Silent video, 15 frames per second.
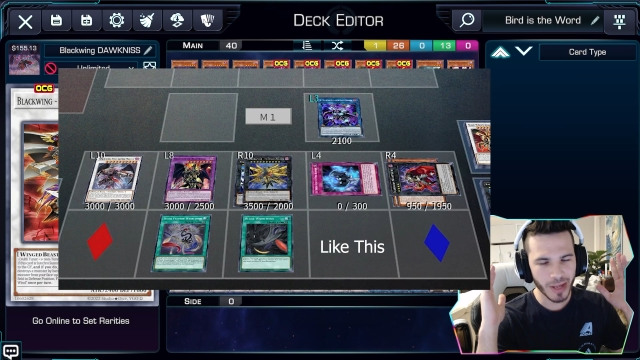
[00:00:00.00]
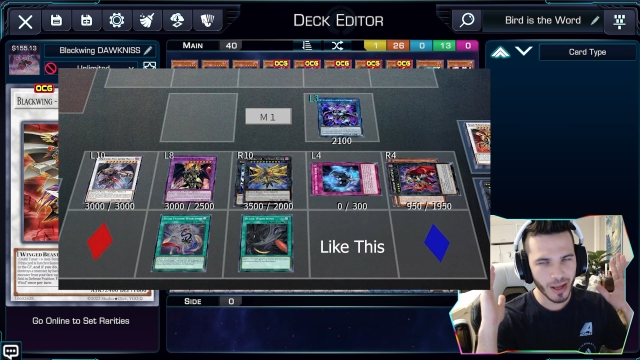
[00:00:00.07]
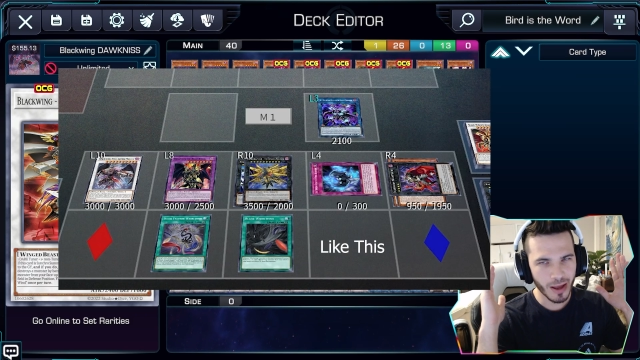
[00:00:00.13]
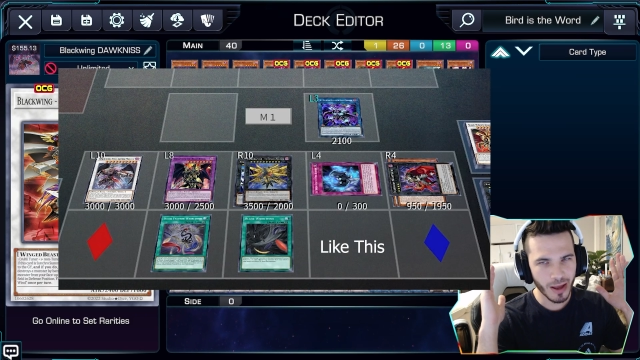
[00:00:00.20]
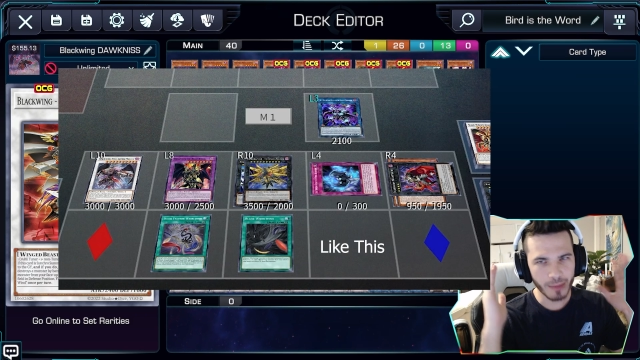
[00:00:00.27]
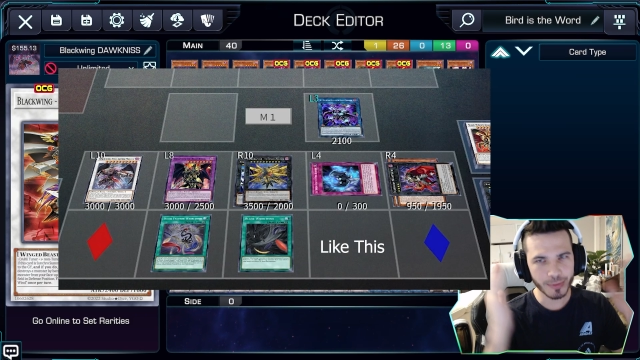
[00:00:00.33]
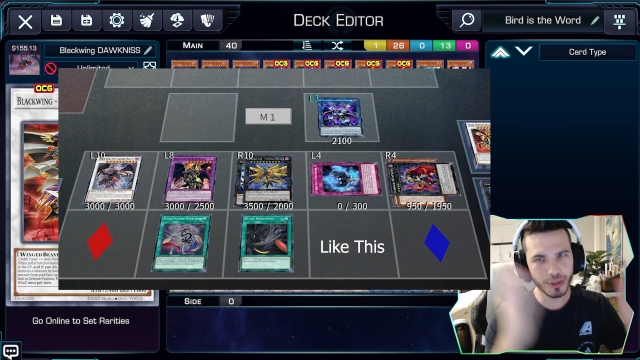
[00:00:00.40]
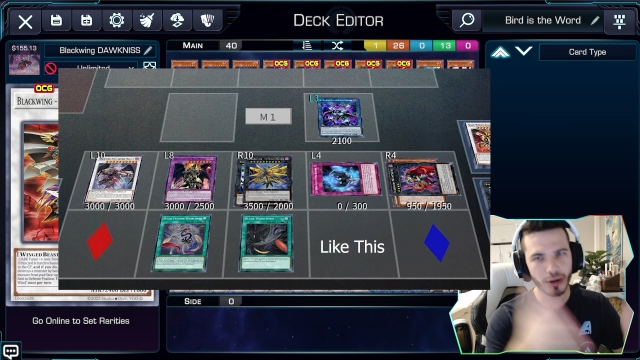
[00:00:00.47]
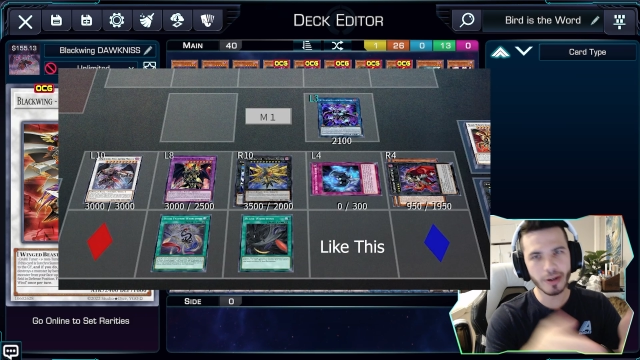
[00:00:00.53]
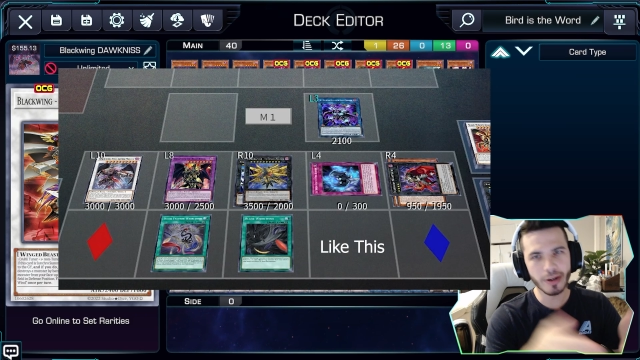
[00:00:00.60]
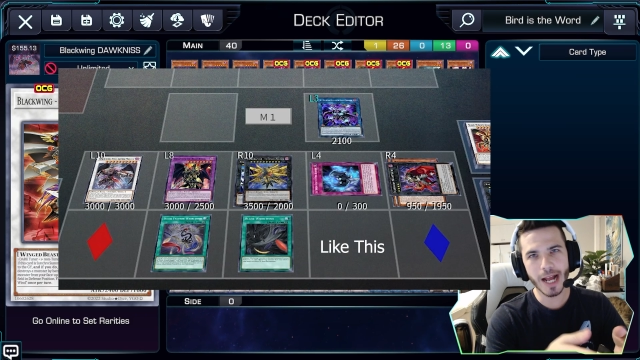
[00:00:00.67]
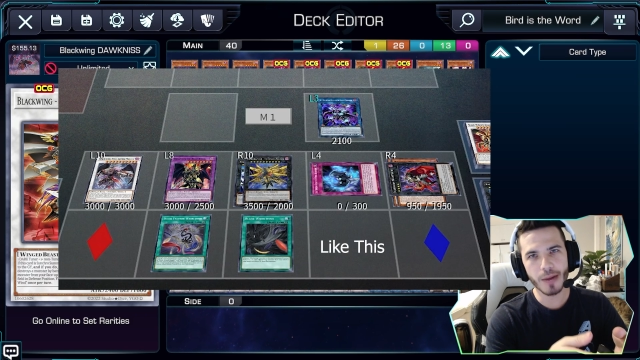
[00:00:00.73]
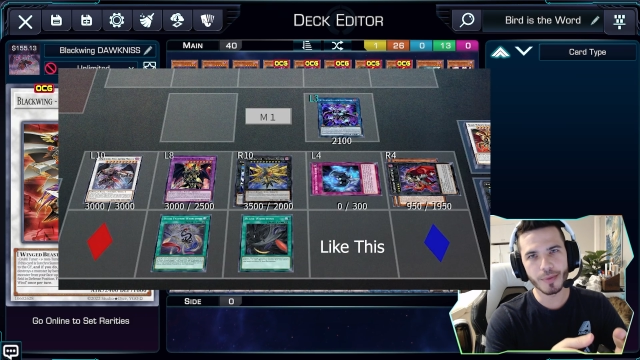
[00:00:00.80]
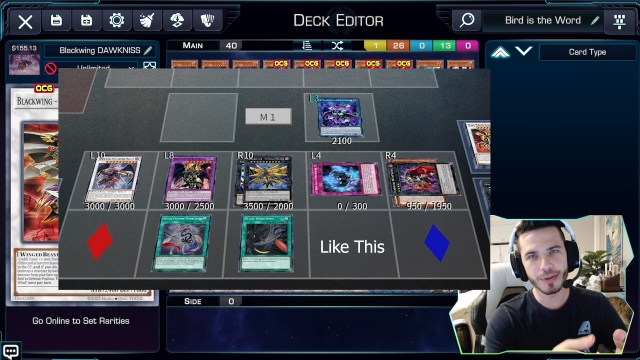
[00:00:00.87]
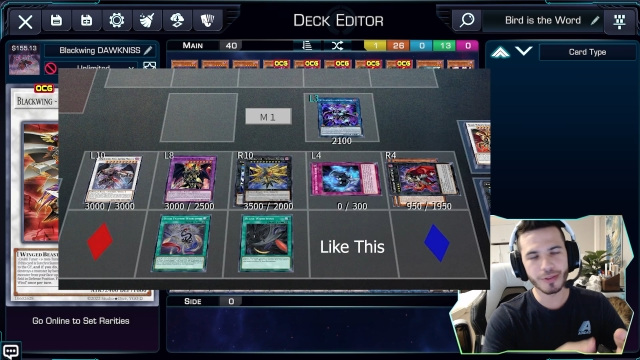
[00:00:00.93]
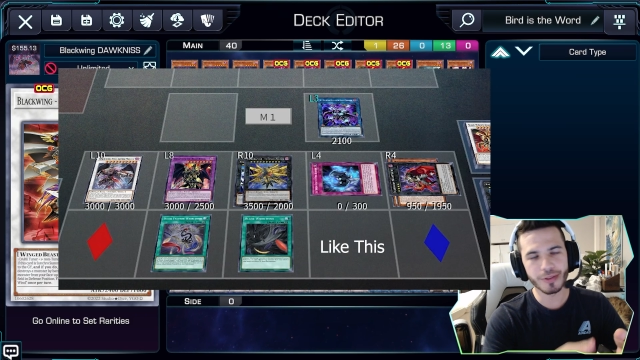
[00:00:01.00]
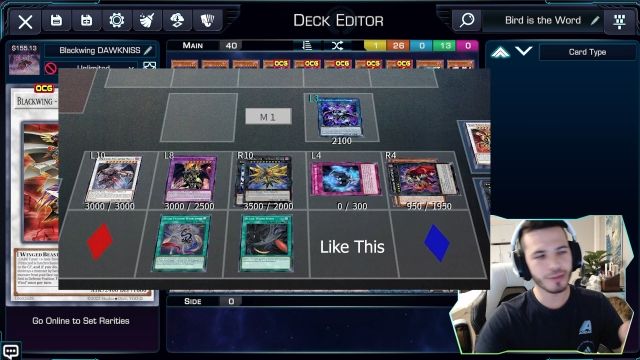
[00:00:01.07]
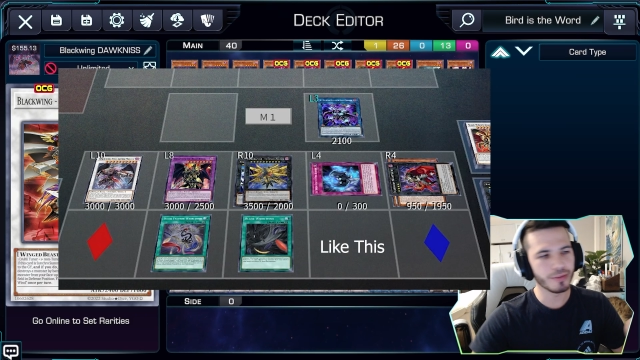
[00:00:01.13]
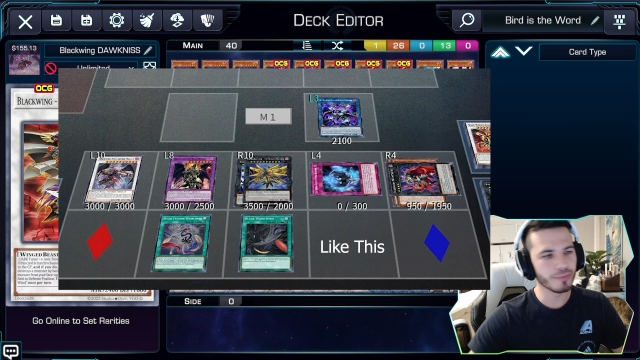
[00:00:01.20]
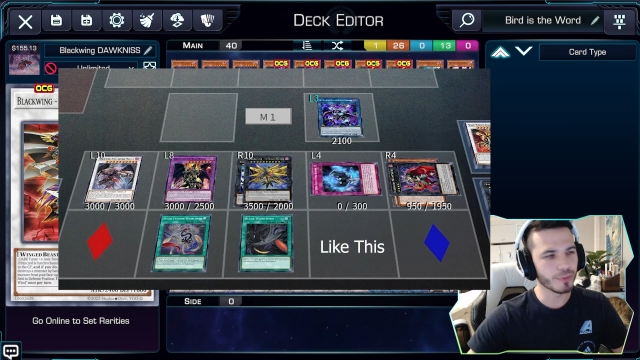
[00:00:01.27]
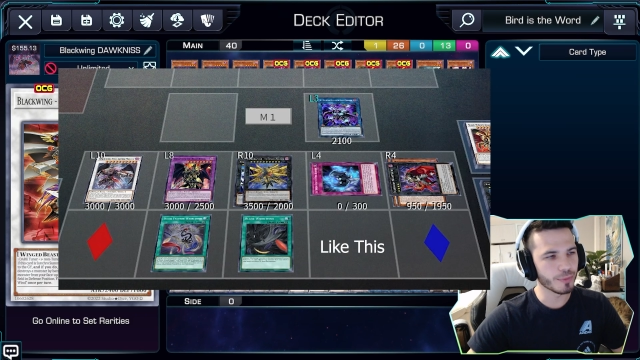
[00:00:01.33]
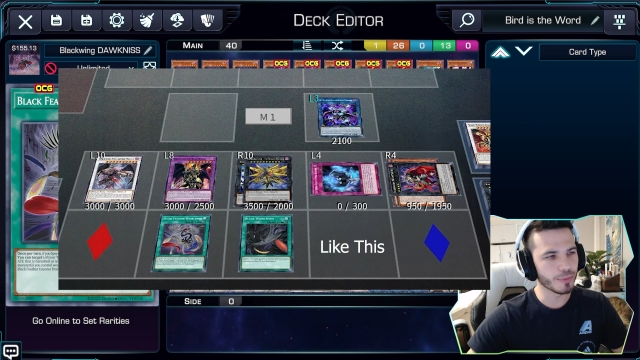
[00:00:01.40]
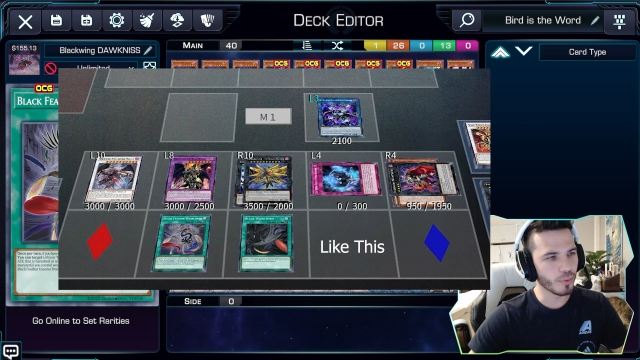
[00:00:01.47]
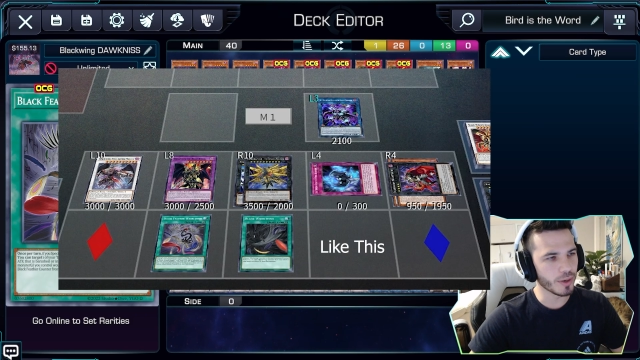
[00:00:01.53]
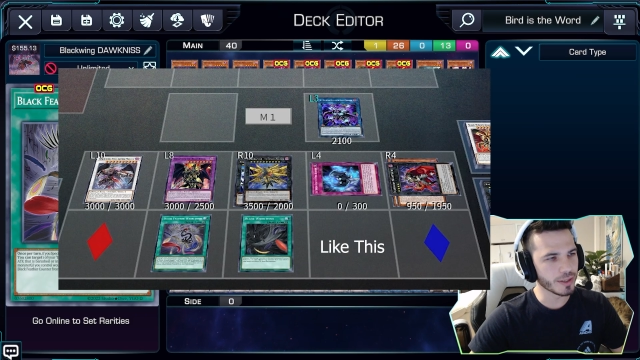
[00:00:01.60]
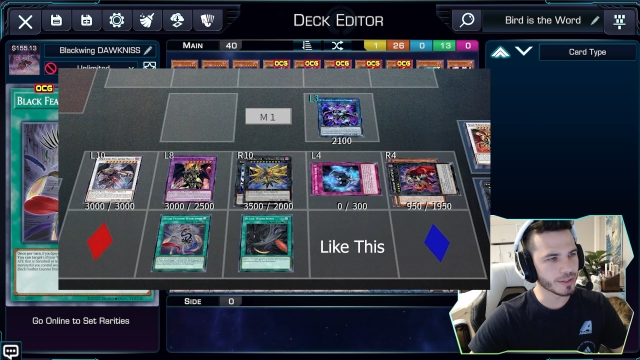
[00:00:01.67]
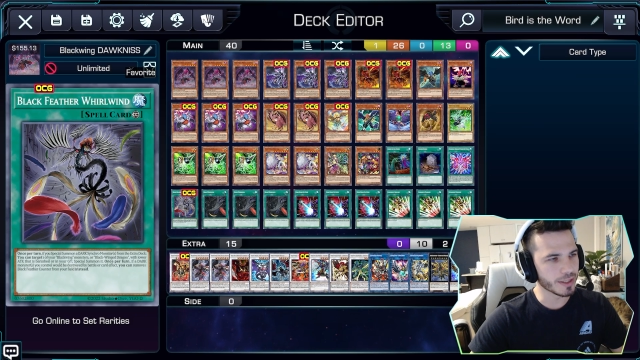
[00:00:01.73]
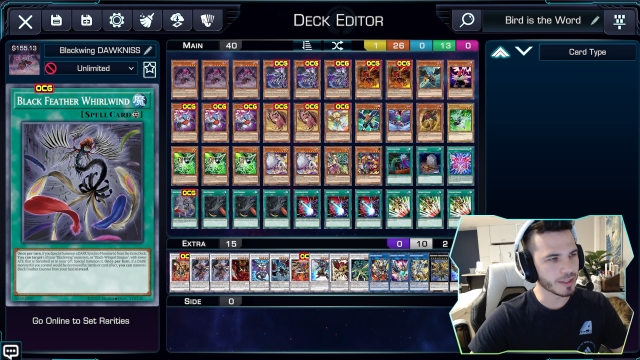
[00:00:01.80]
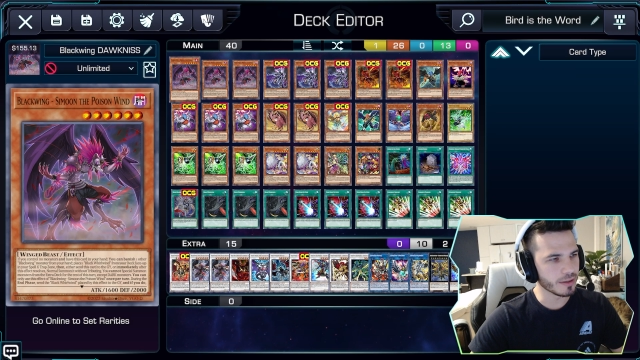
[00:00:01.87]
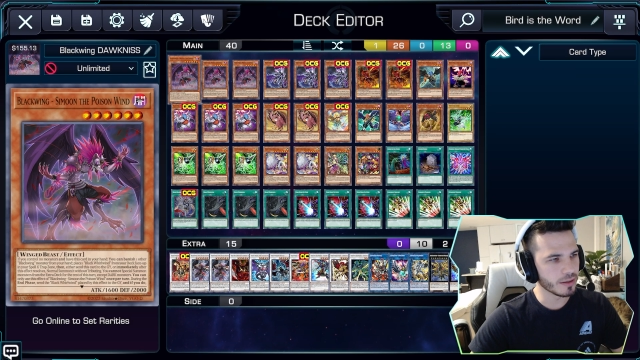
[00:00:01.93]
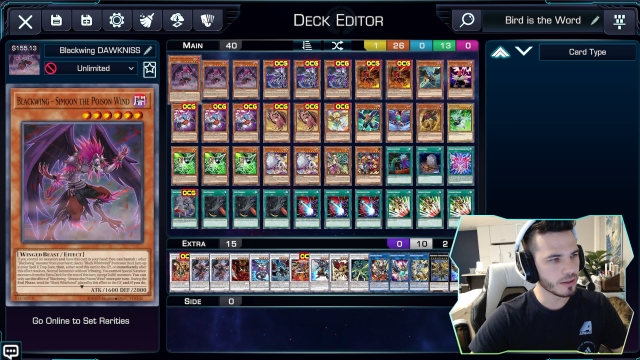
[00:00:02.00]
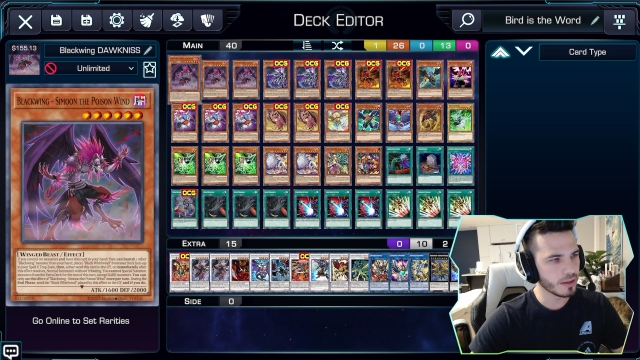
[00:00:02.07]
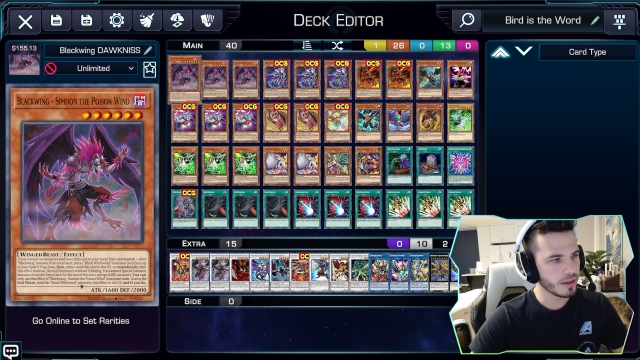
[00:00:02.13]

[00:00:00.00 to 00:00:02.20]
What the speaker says: starting out with Poison,